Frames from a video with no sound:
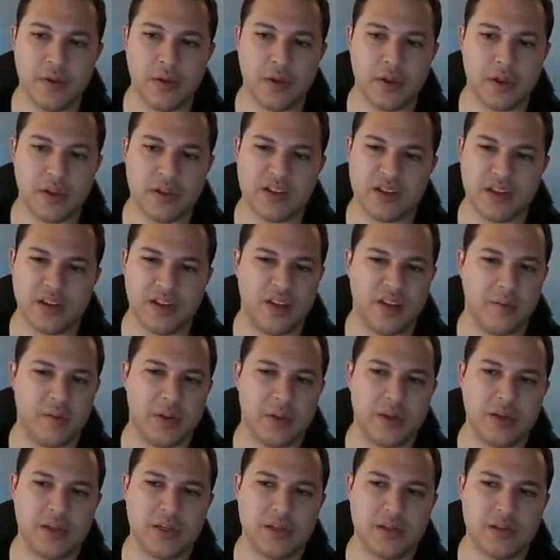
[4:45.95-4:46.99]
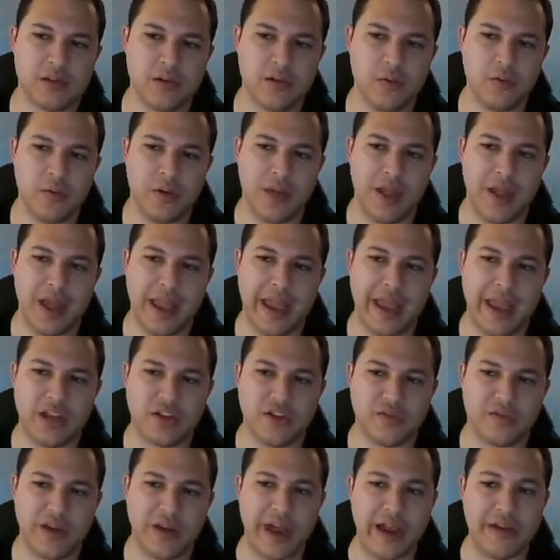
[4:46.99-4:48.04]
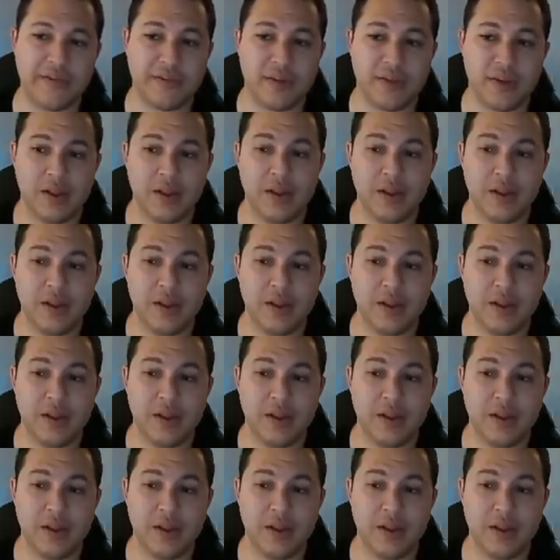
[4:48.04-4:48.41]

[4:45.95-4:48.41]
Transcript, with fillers: Let's say knight b to d2, h5.